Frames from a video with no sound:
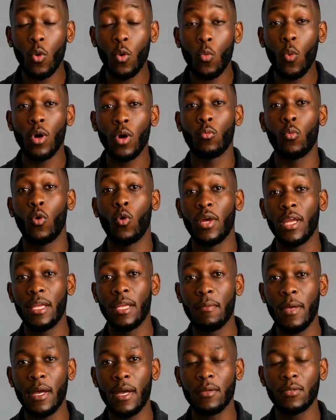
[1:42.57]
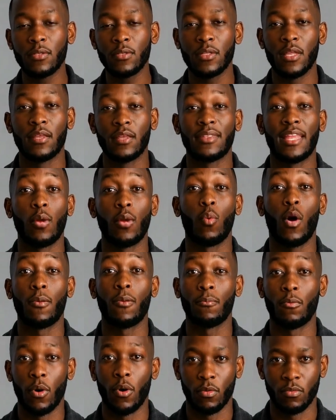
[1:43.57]
don't want more emails, they
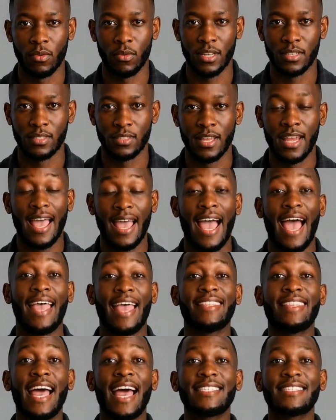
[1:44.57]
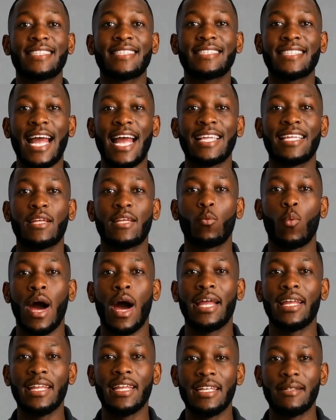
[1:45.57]
want progress. And that's exactly
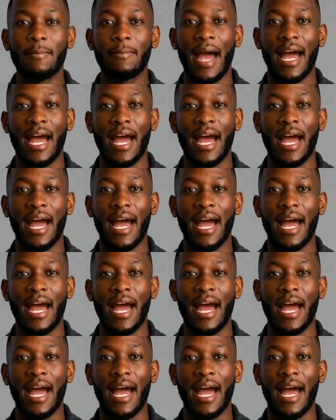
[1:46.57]
why lead